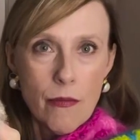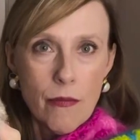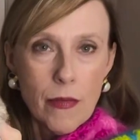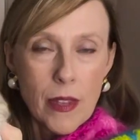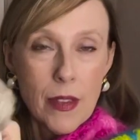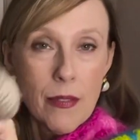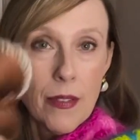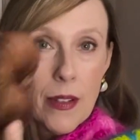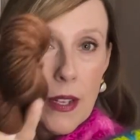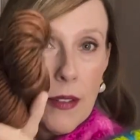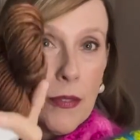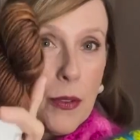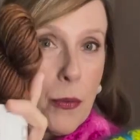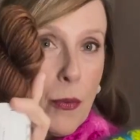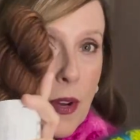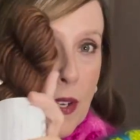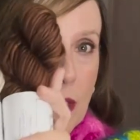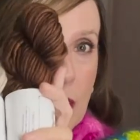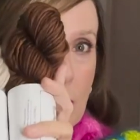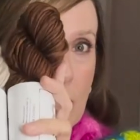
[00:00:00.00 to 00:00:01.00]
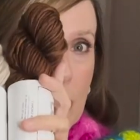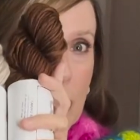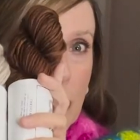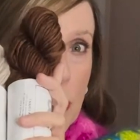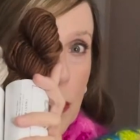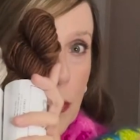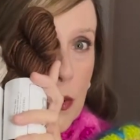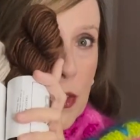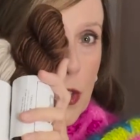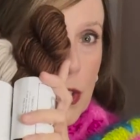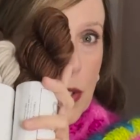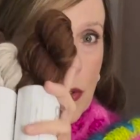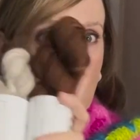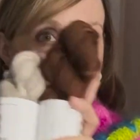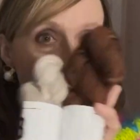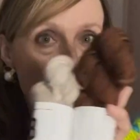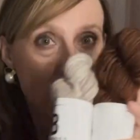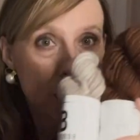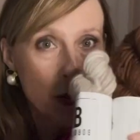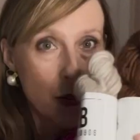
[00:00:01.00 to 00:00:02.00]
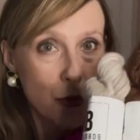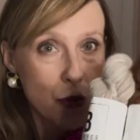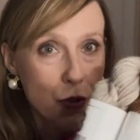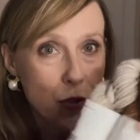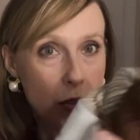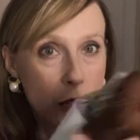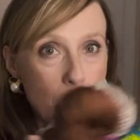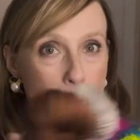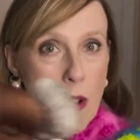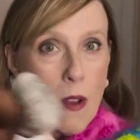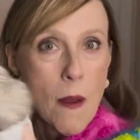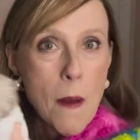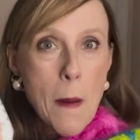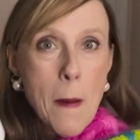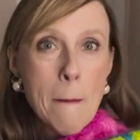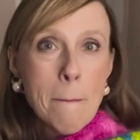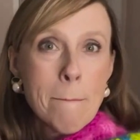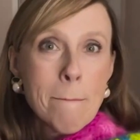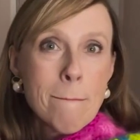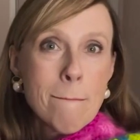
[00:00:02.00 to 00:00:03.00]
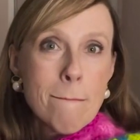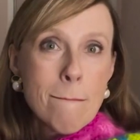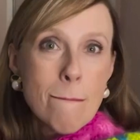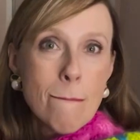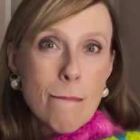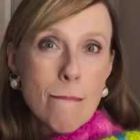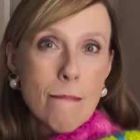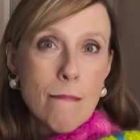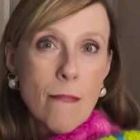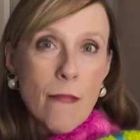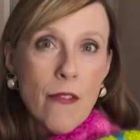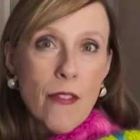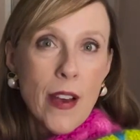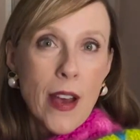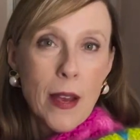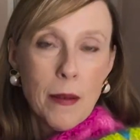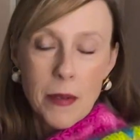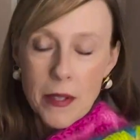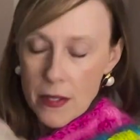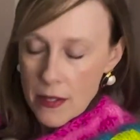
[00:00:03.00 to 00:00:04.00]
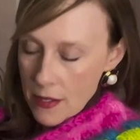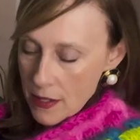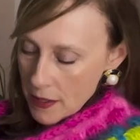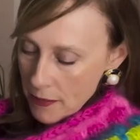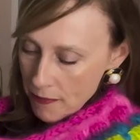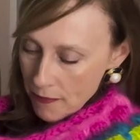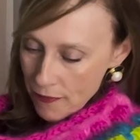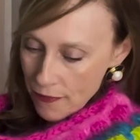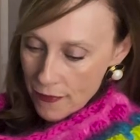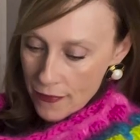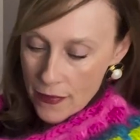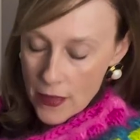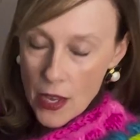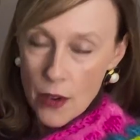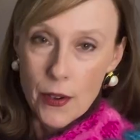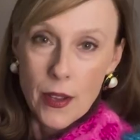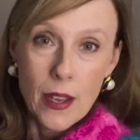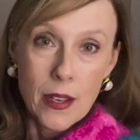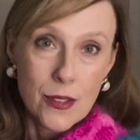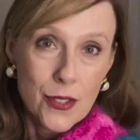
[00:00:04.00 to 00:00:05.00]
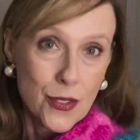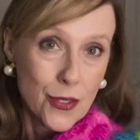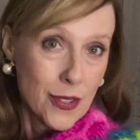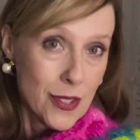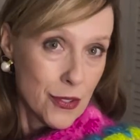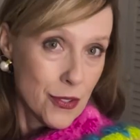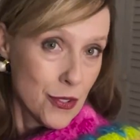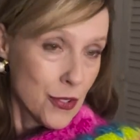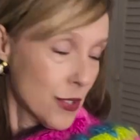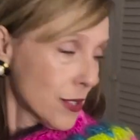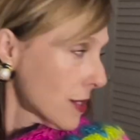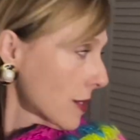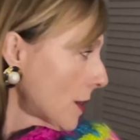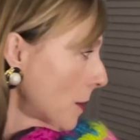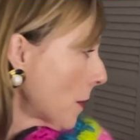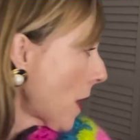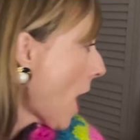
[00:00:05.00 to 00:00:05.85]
Even if you wanted to do a two-color neutral, fabulous. Okay, so these are just some